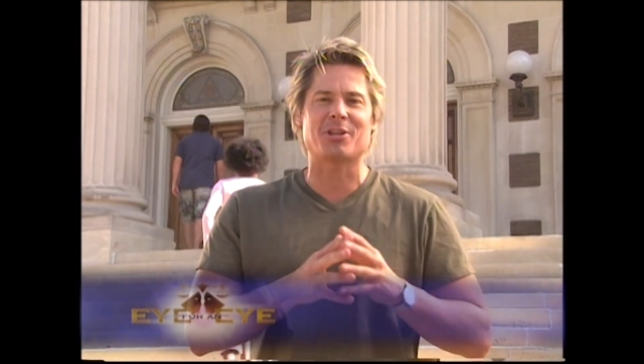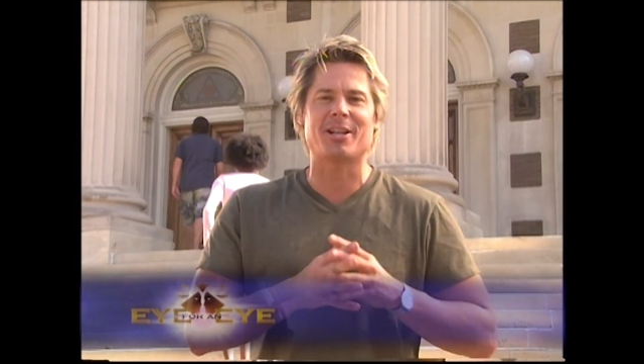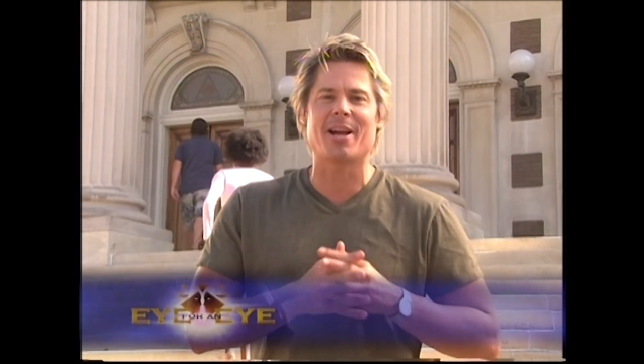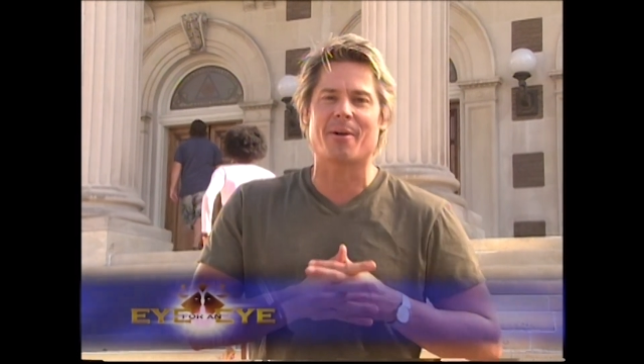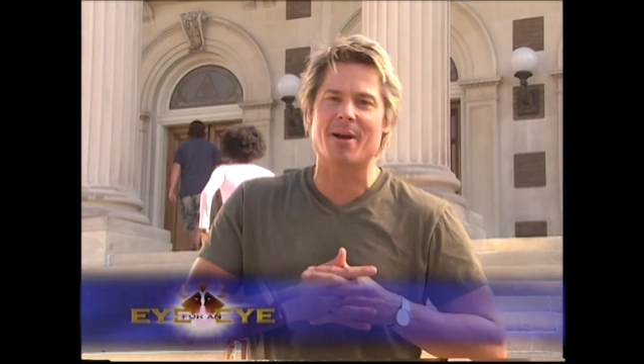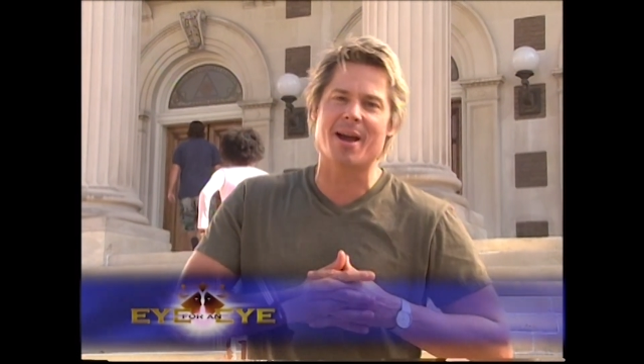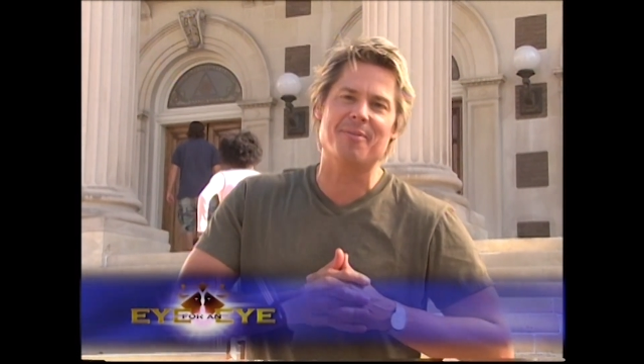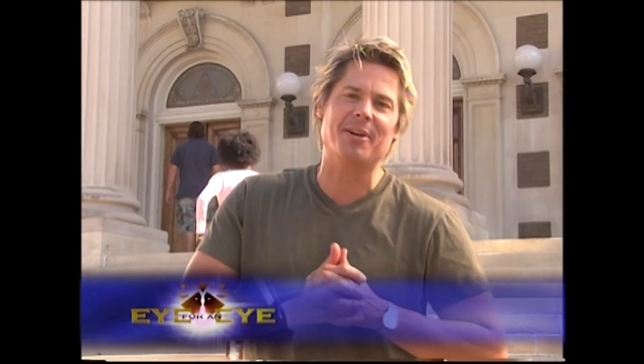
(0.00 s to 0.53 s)
today
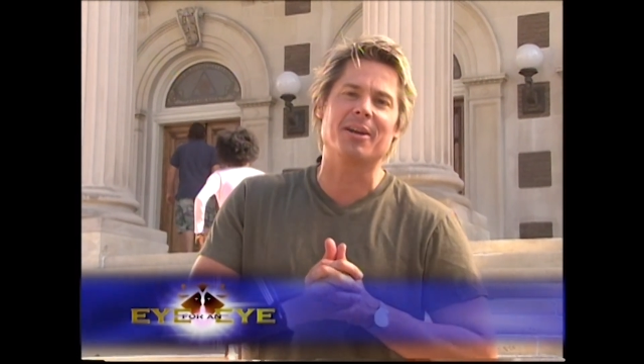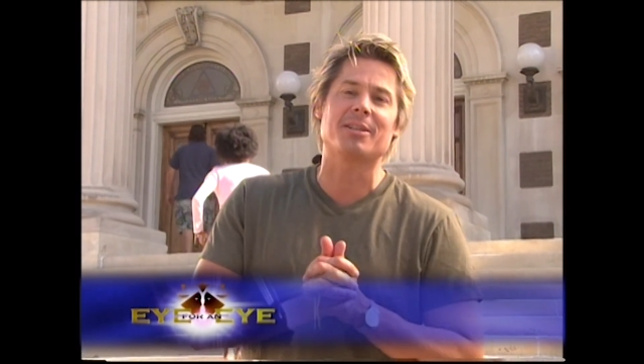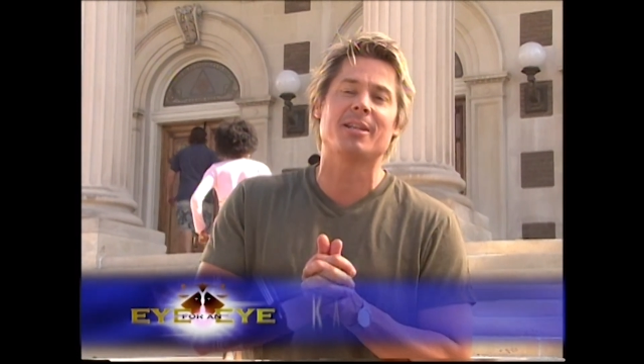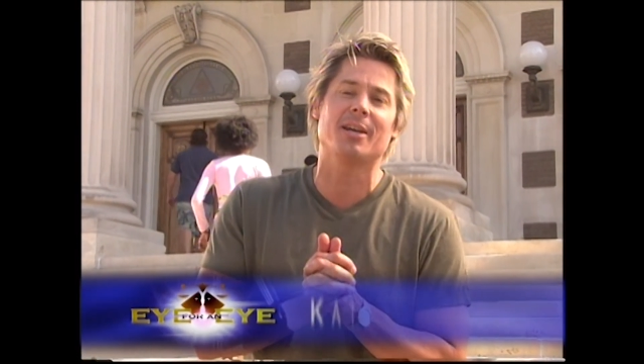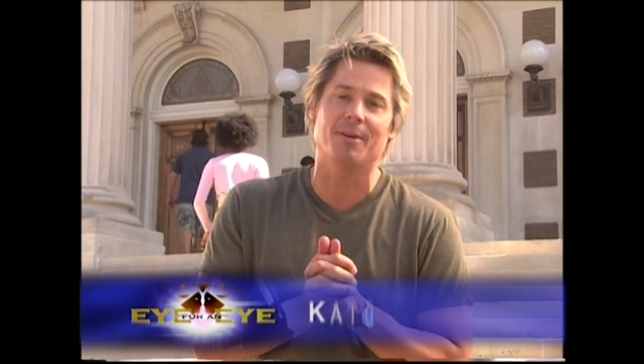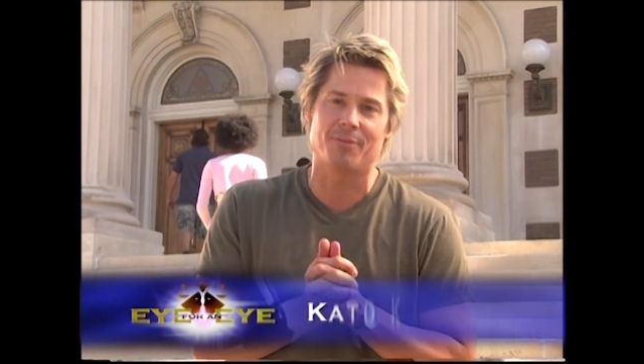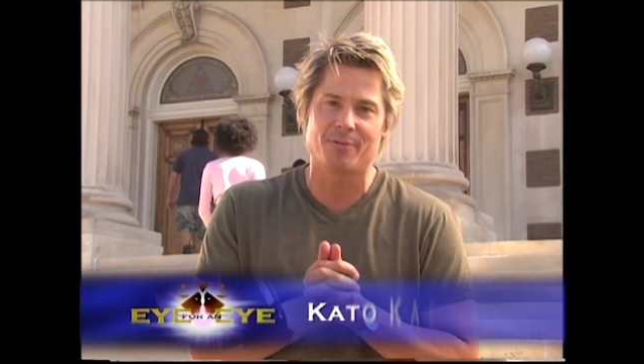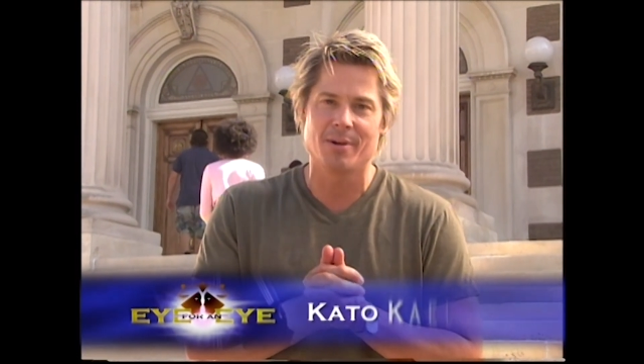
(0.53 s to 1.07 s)
are having a
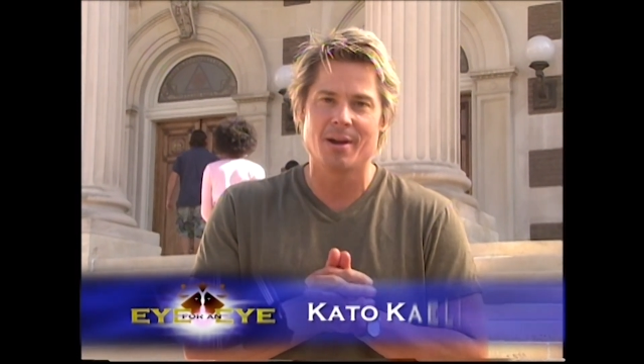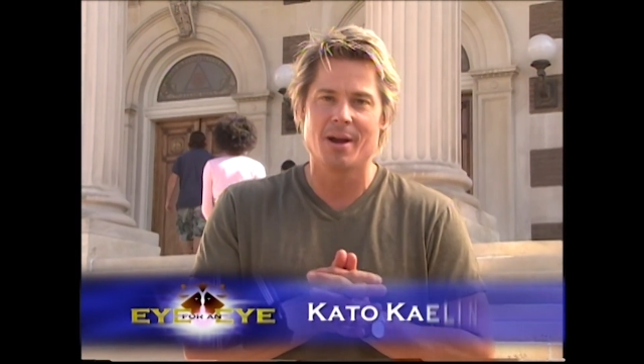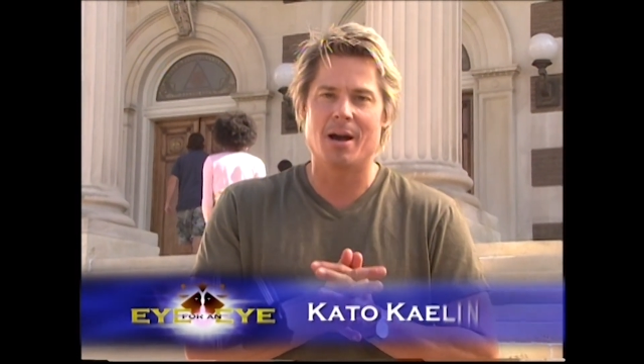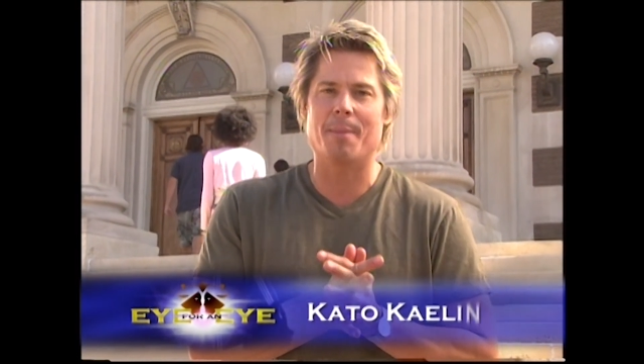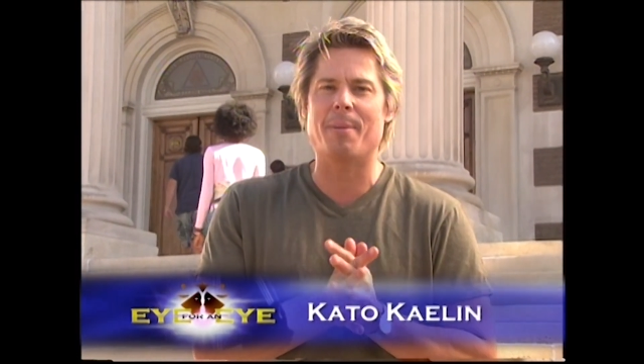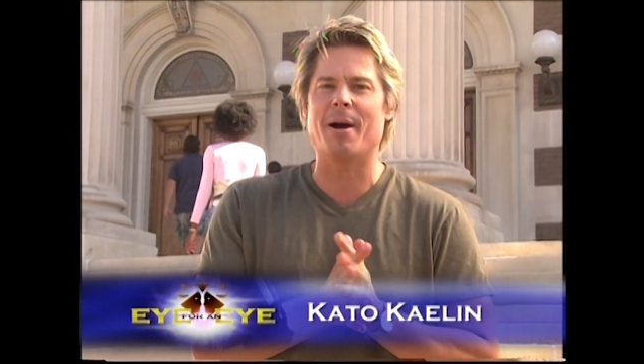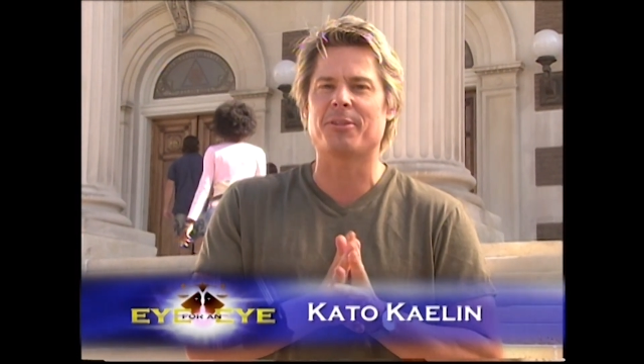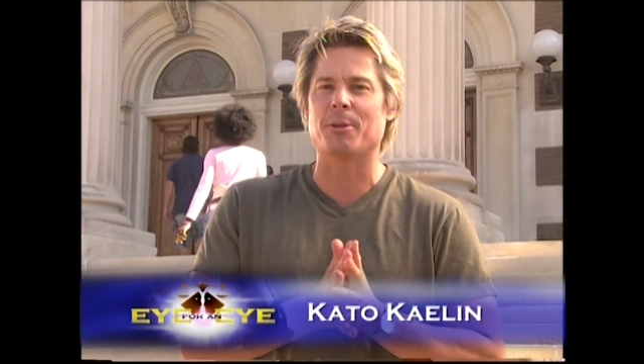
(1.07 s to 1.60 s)
tiff
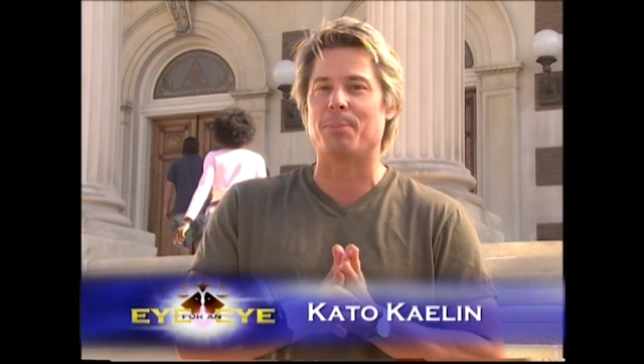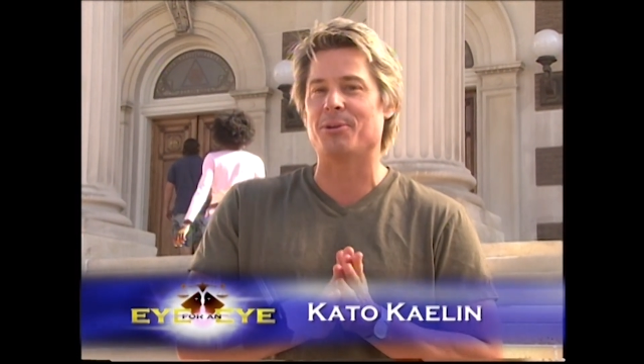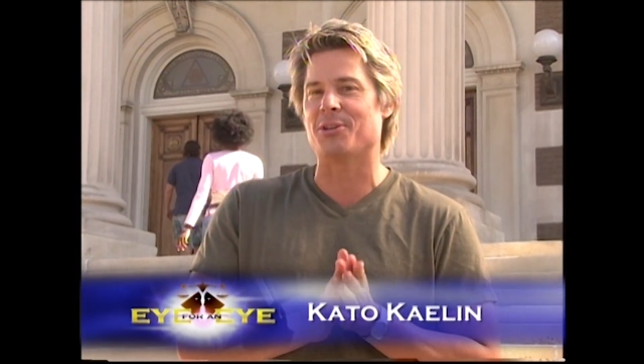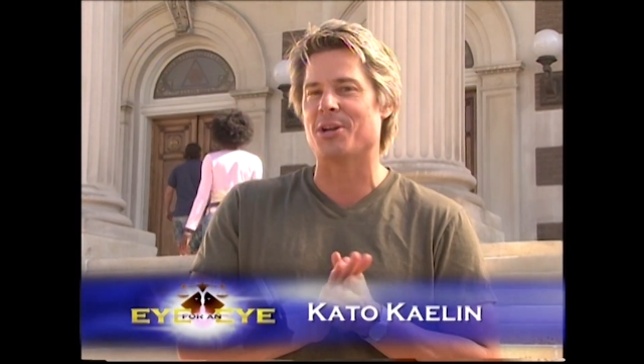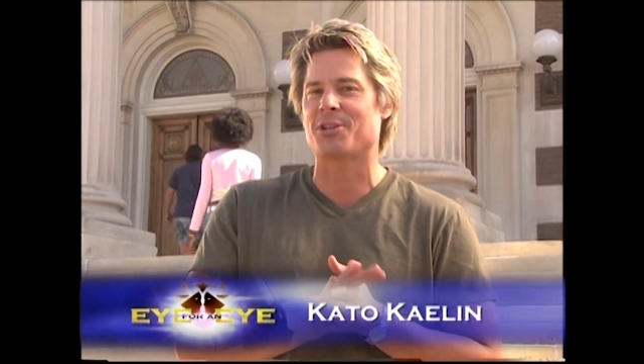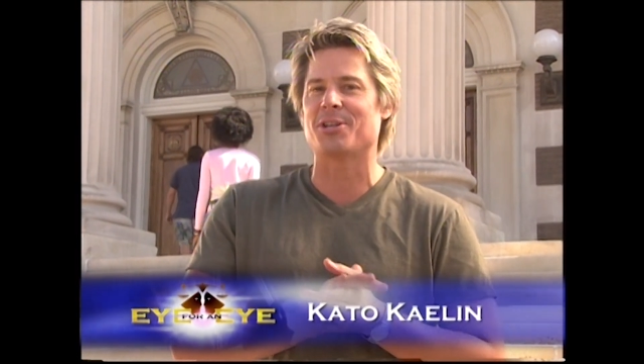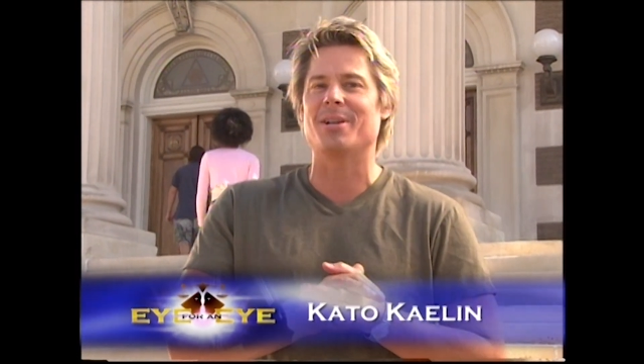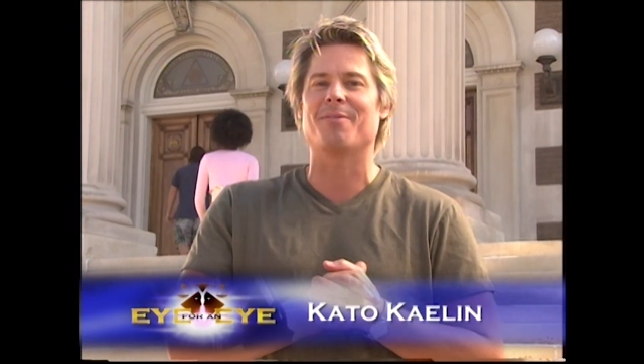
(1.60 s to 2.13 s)
about the
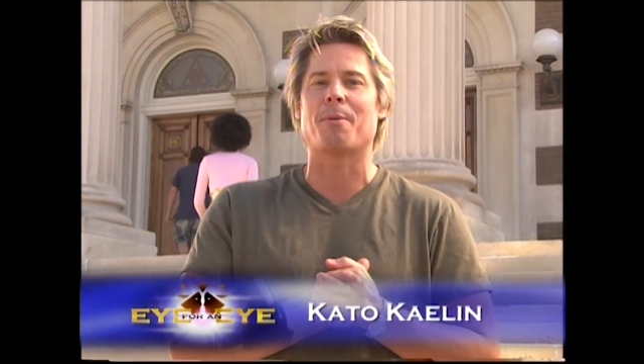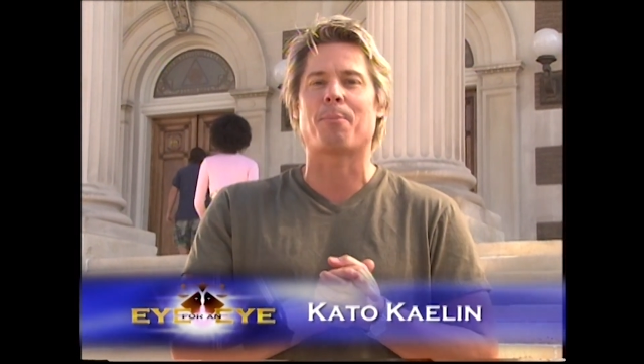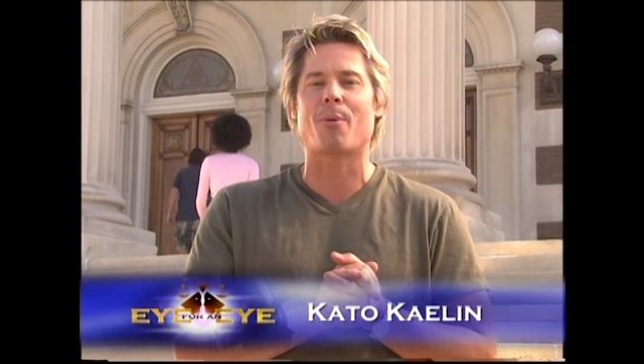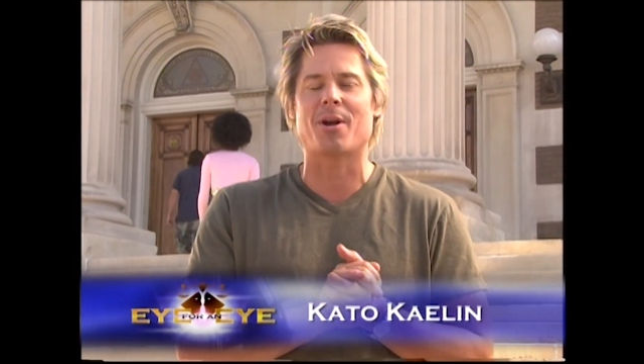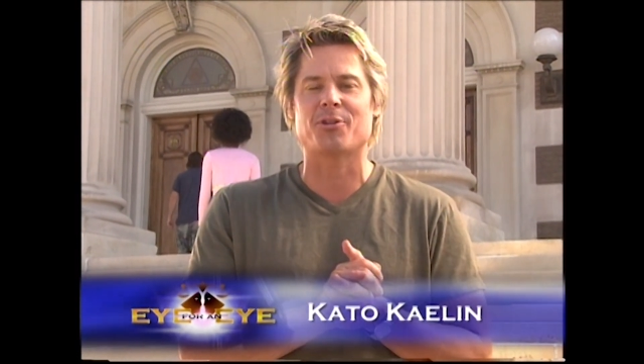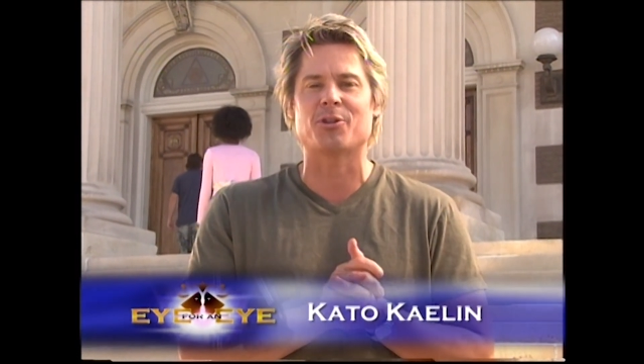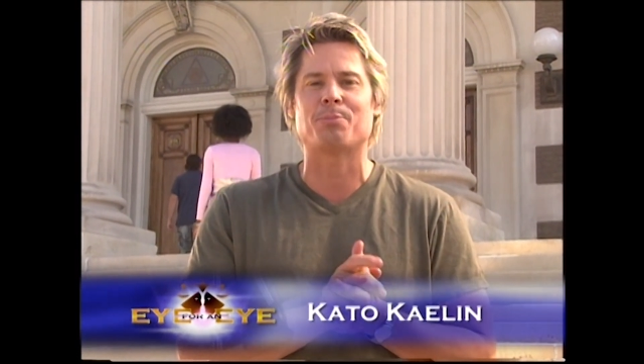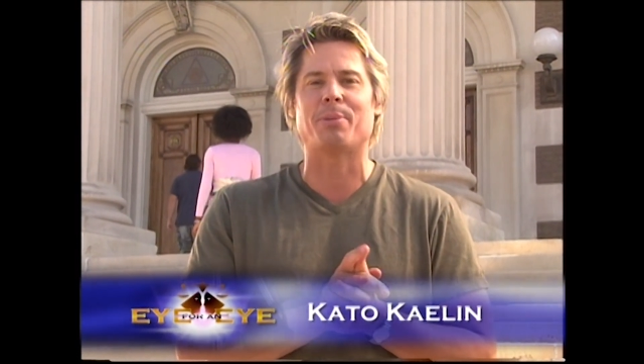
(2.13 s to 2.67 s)
possession of a
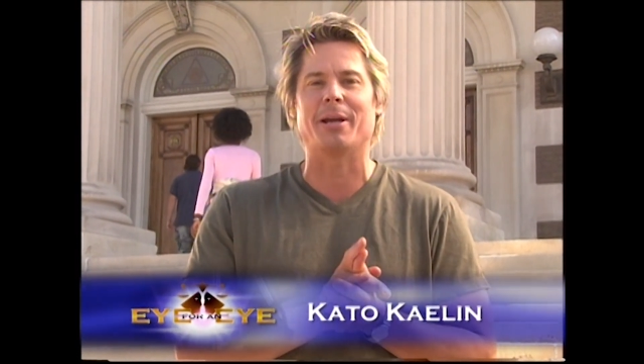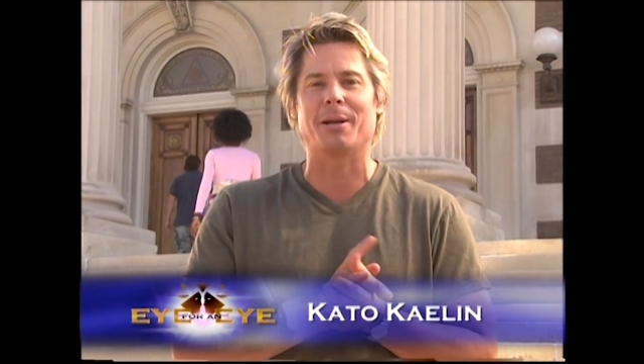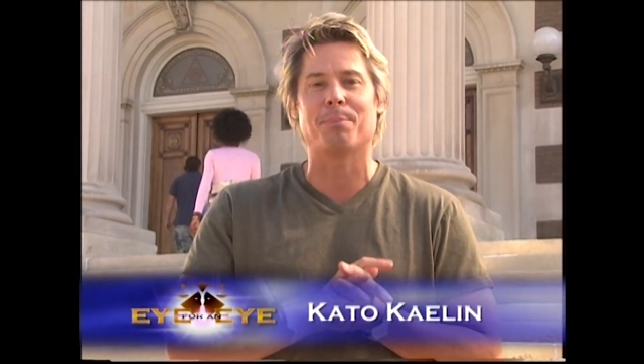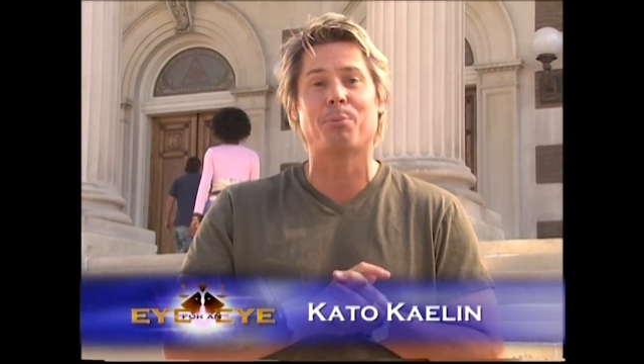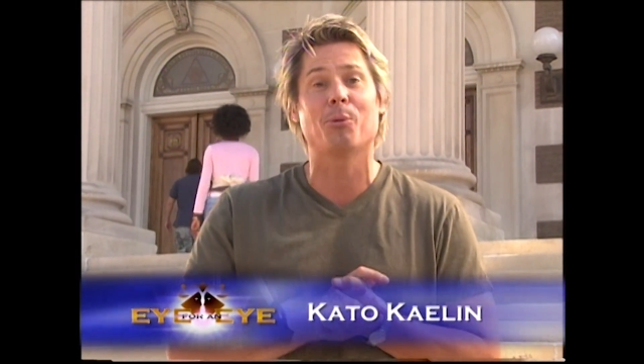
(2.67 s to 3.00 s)
precious pink